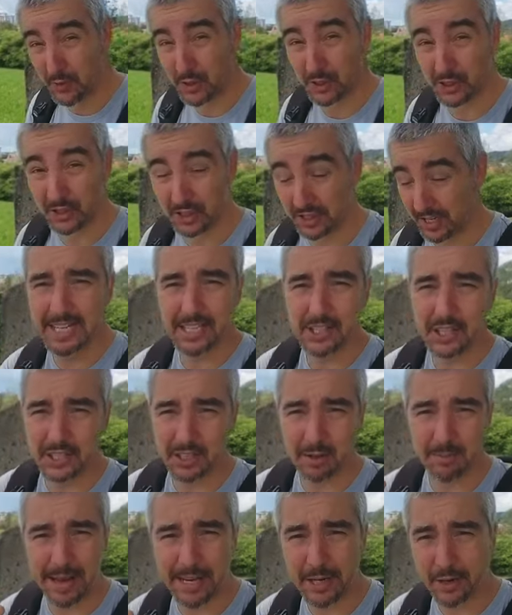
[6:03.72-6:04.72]
version. And it's
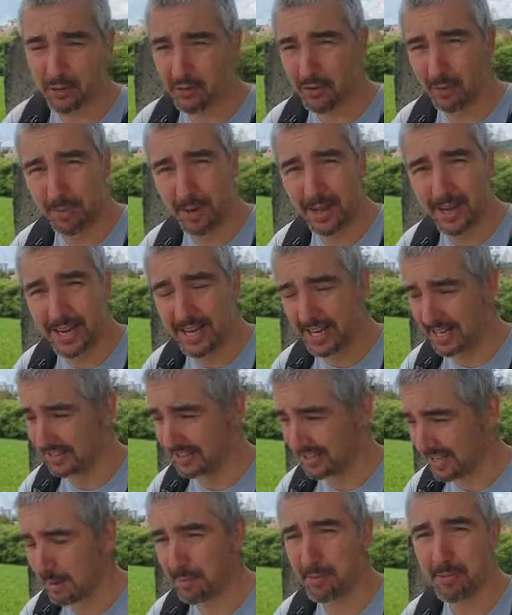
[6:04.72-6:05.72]
just a matter of applying a
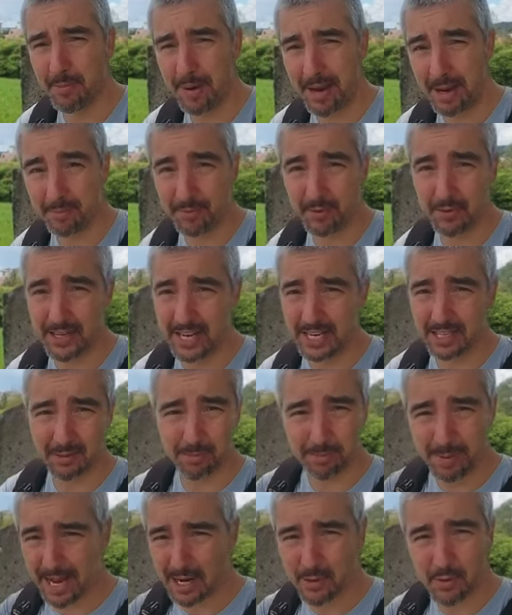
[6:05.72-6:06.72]
depth map to get
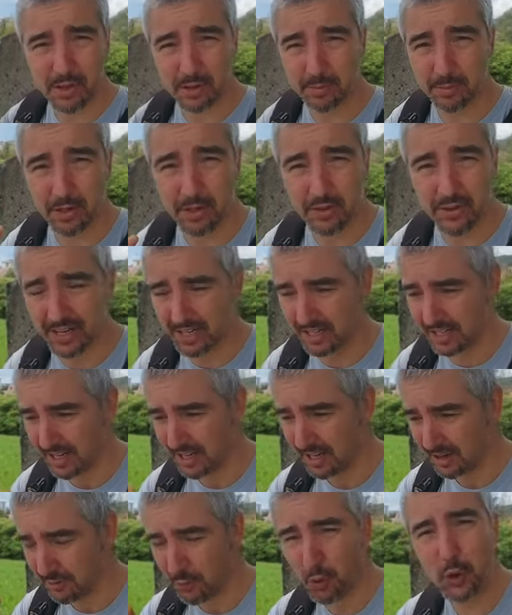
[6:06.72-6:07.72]
the background blurry and
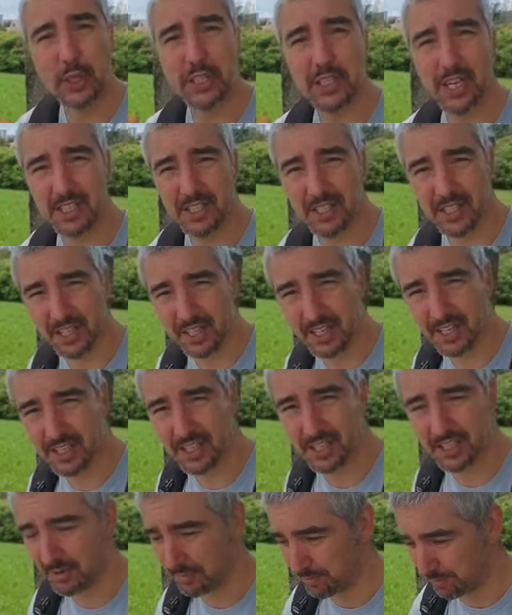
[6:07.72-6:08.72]
voice
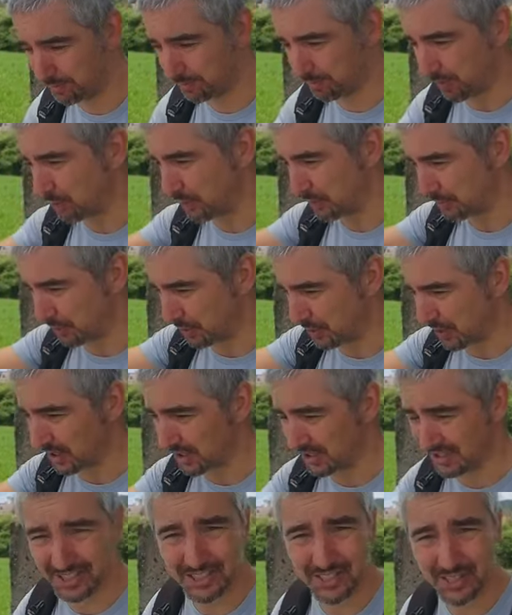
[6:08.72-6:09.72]
isolation and
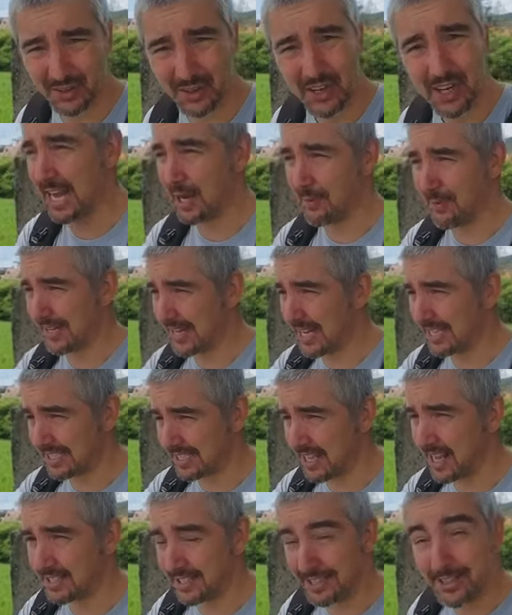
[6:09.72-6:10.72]
post-production. So anyway,
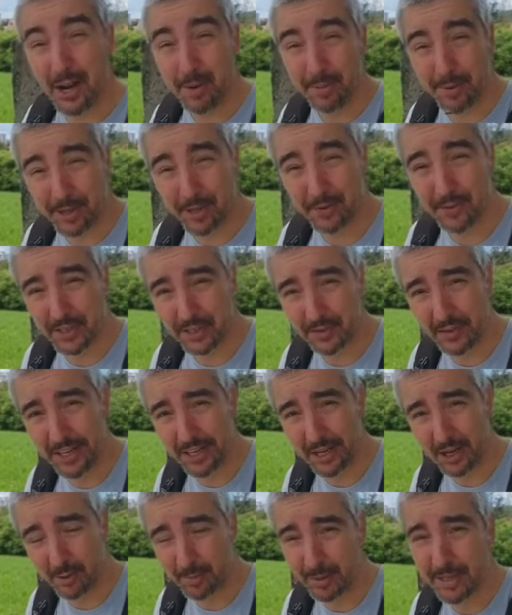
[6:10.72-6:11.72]
that's not the topic of this
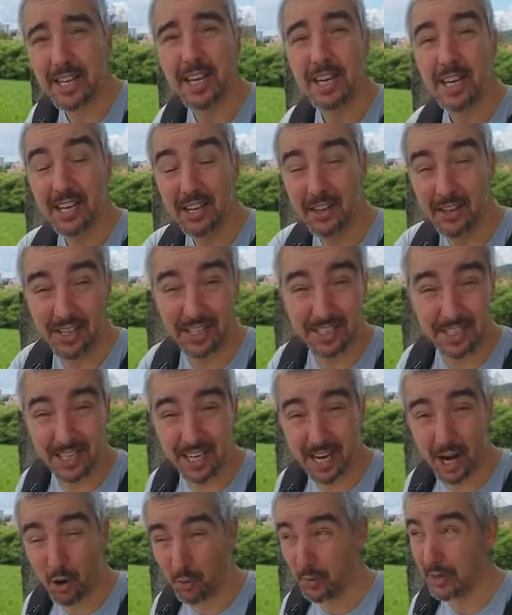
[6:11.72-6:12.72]
video, but you can
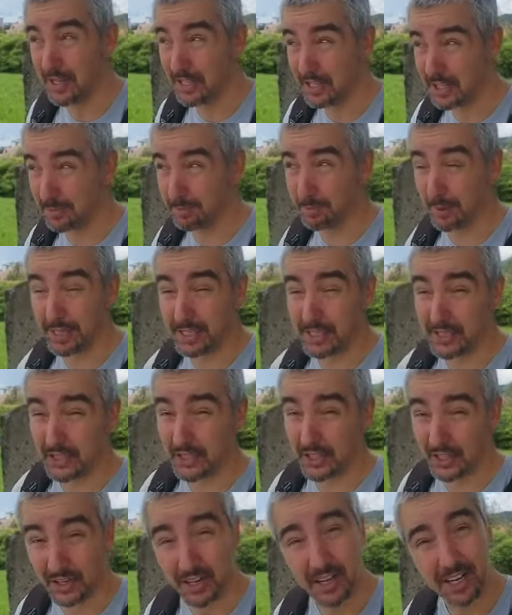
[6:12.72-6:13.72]
see how
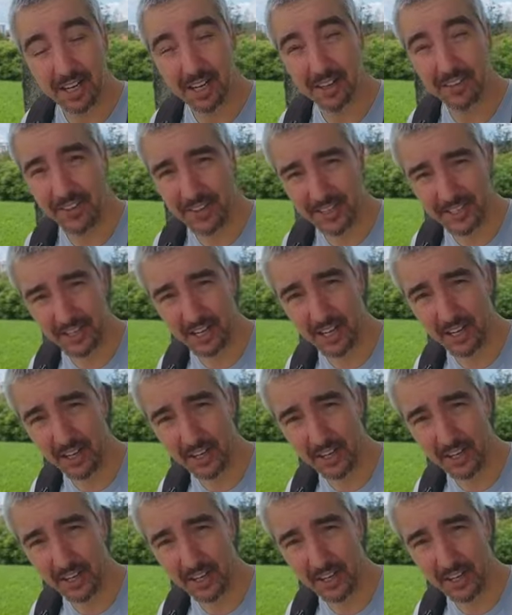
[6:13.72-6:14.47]
spicier things can